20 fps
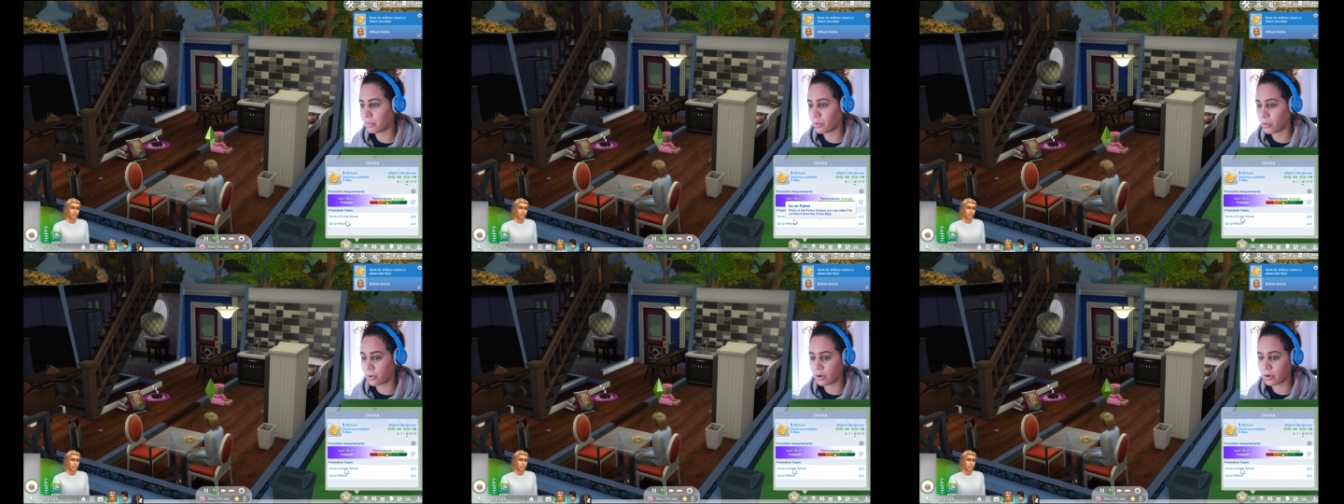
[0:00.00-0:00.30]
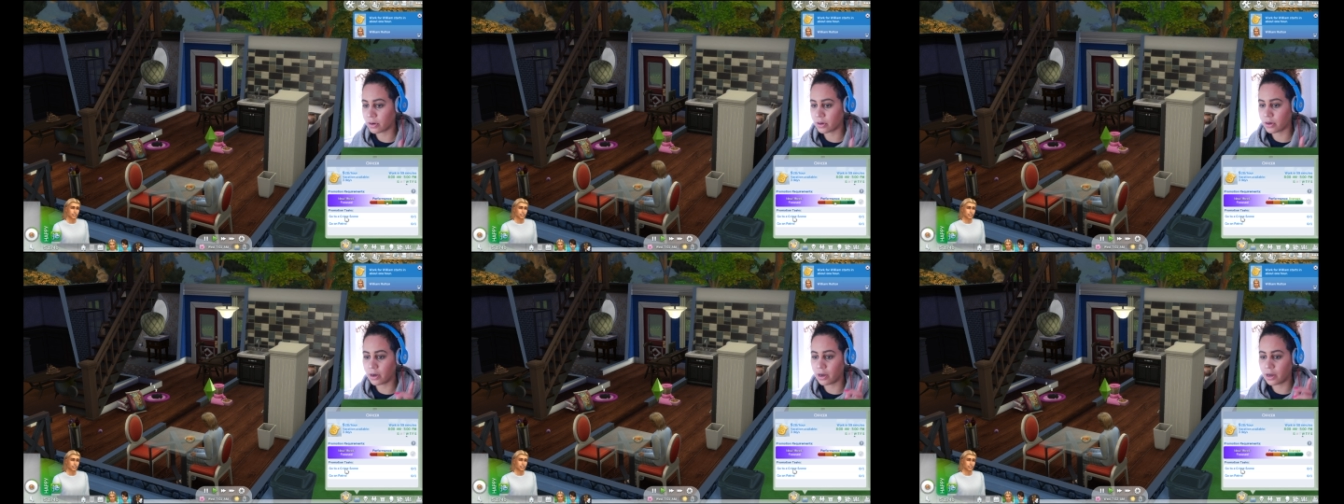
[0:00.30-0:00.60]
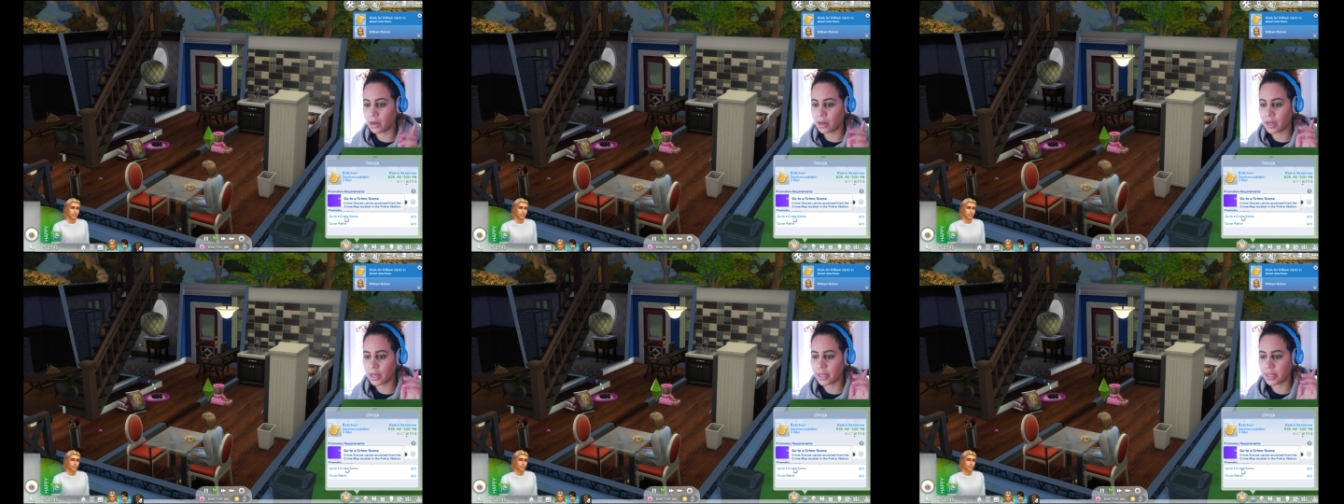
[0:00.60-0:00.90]
more
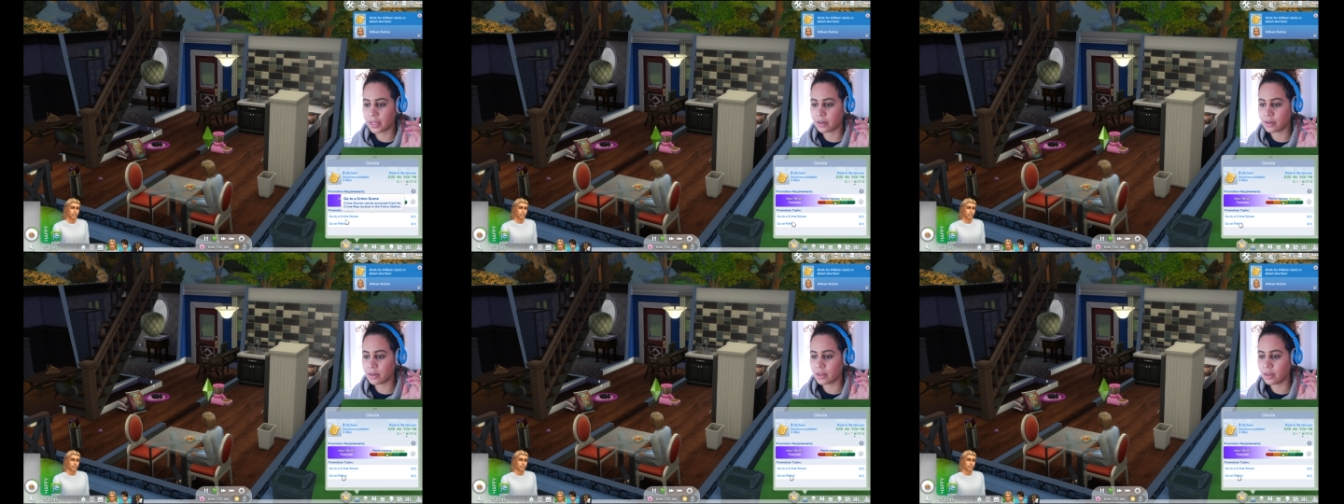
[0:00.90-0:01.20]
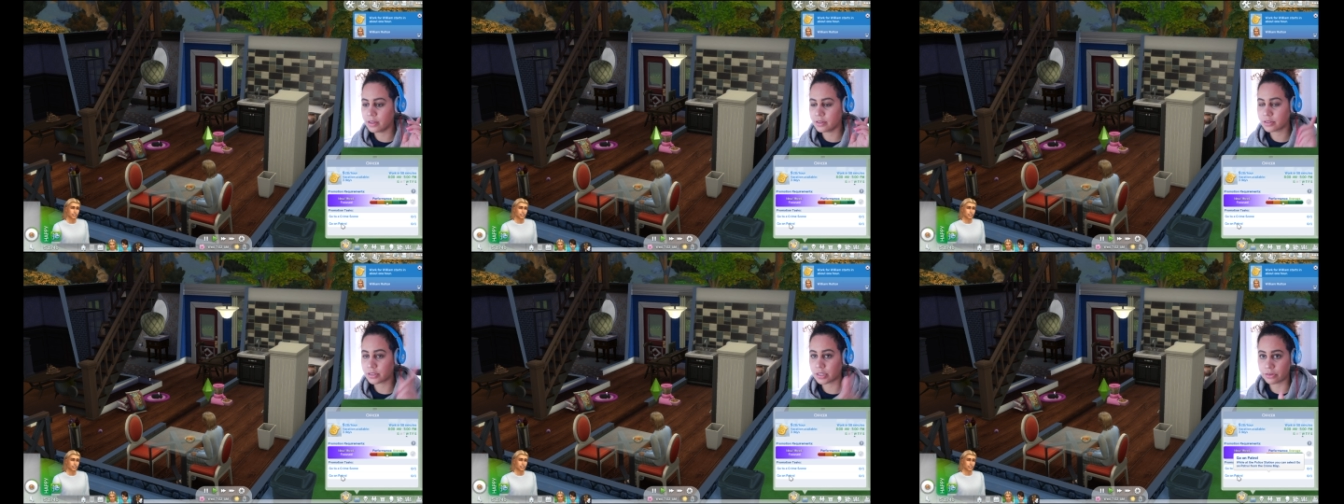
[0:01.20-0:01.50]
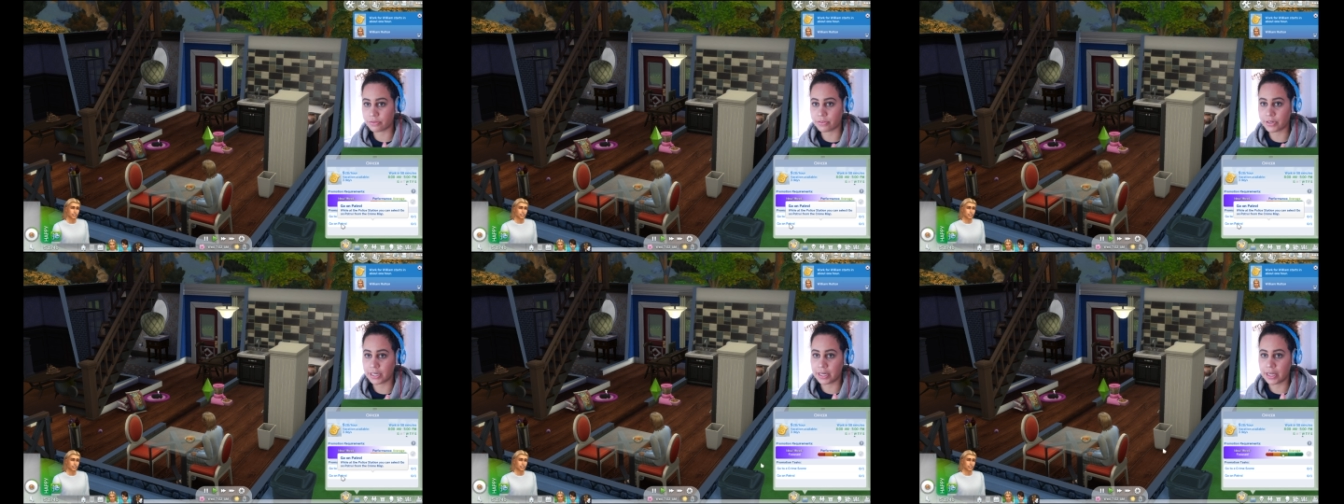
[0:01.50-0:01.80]
on
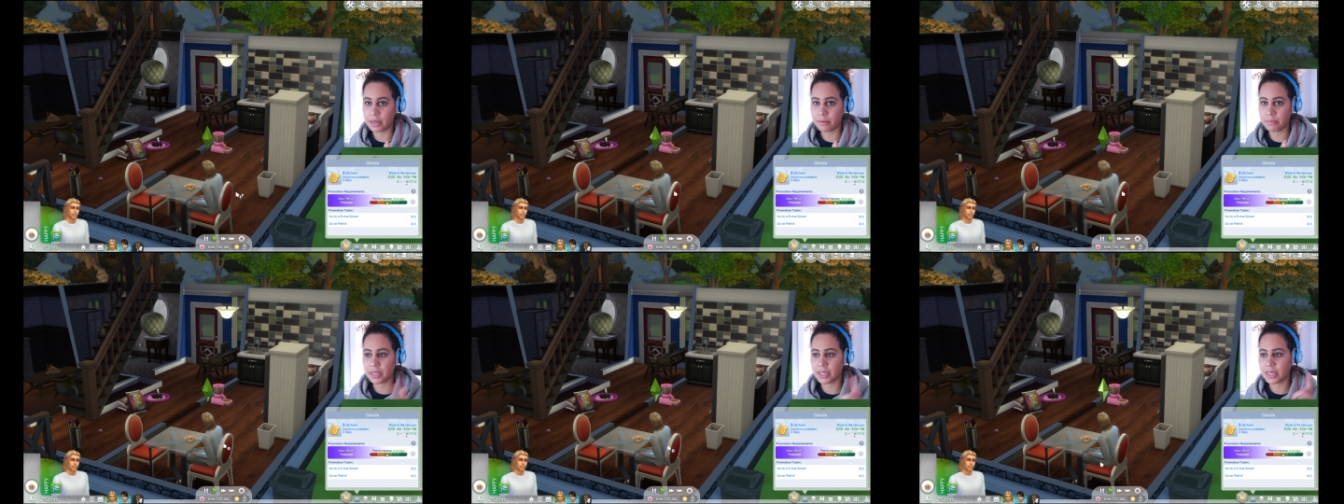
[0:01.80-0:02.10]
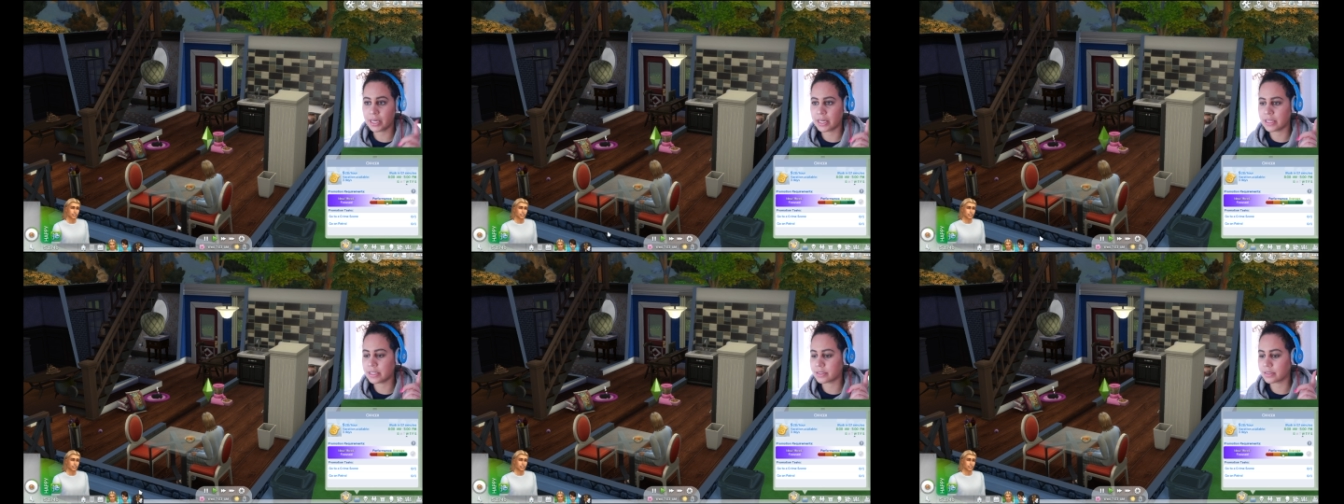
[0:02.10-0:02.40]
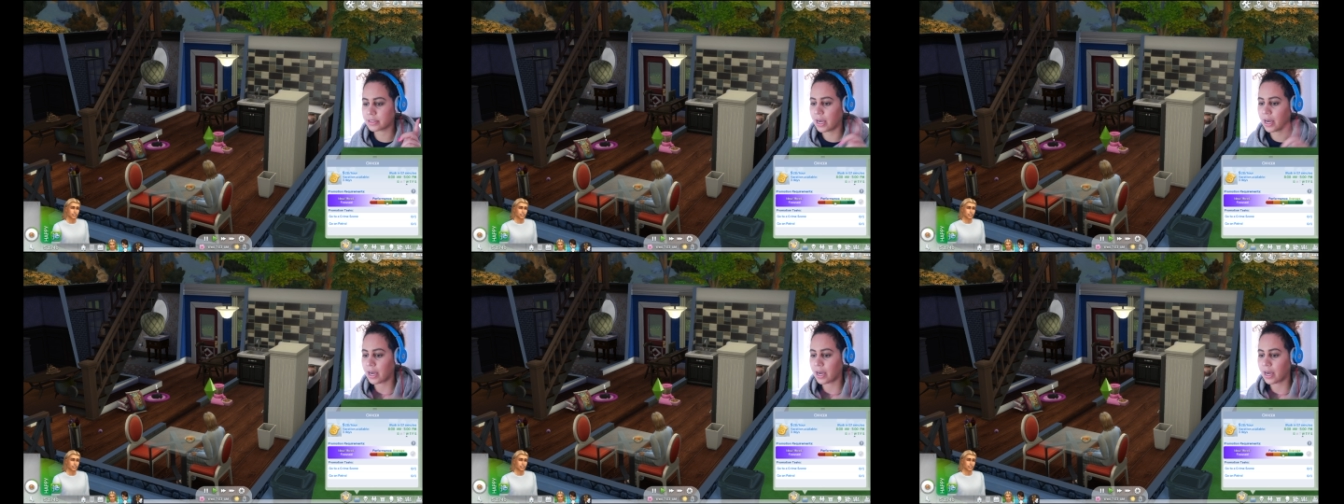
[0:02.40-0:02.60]
Serena because